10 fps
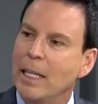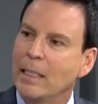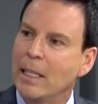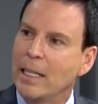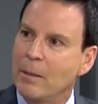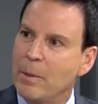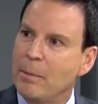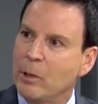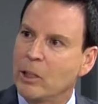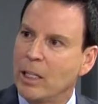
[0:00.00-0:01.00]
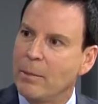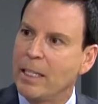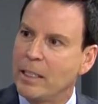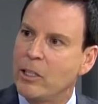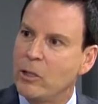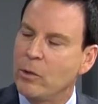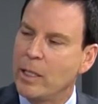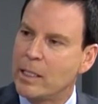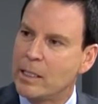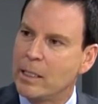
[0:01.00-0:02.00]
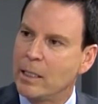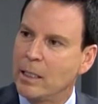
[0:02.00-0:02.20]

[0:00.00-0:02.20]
Like the people that are coming in to do this?